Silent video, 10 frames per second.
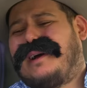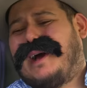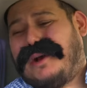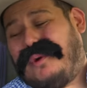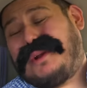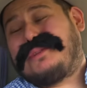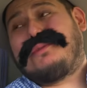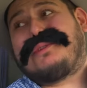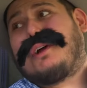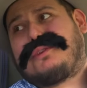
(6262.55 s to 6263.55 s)
I wanted to
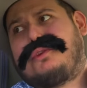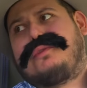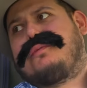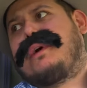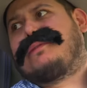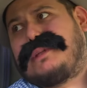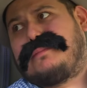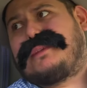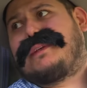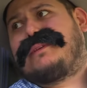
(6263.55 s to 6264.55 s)
talk to you about
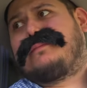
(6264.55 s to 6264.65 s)
something.